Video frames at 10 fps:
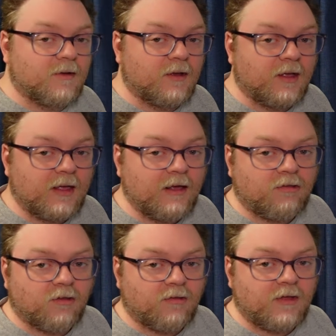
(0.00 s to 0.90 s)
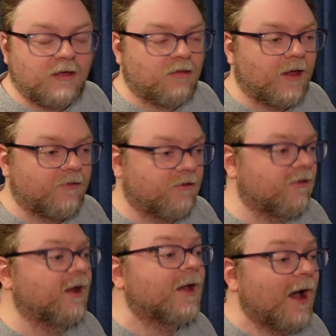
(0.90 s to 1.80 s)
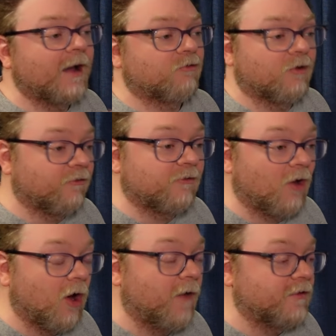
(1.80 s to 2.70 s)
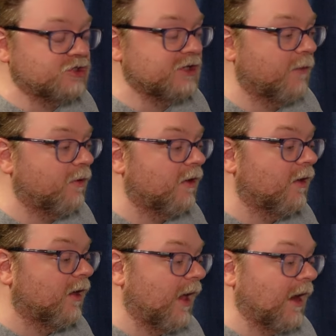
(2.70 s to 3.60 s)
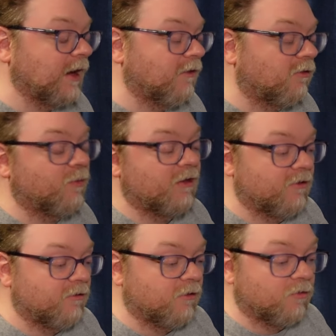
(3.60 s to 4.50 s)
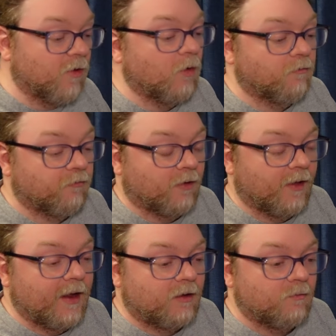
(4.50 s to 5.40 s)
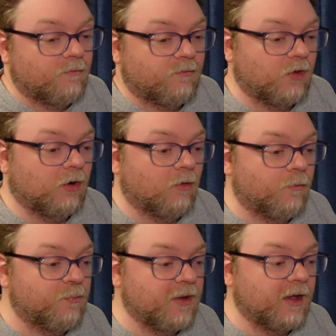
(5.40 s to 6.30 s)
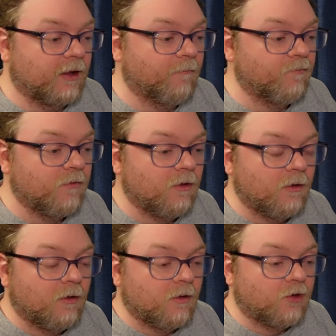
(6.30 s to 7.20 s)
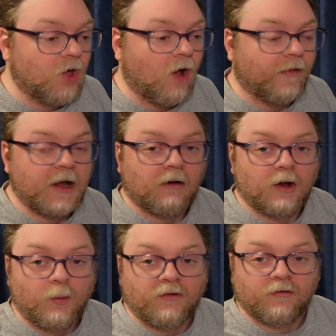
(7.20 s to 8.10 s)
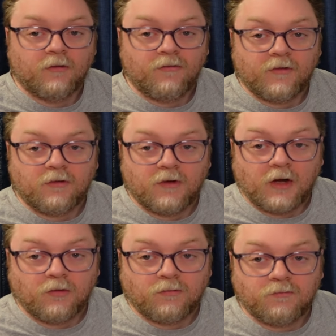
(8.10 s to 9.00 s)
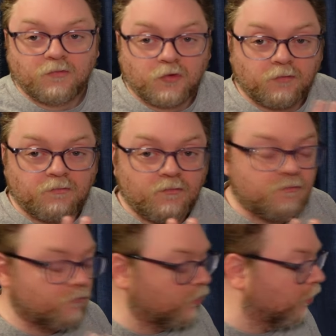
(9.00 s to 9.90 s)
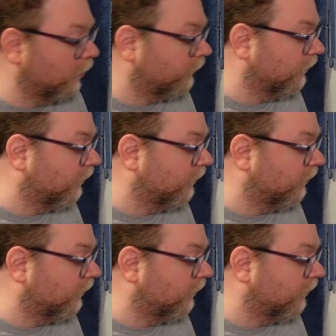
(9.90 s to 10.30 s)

He's like the psychiatrist on the ship, and his species is known for like, you know, being culinary wizards and cooks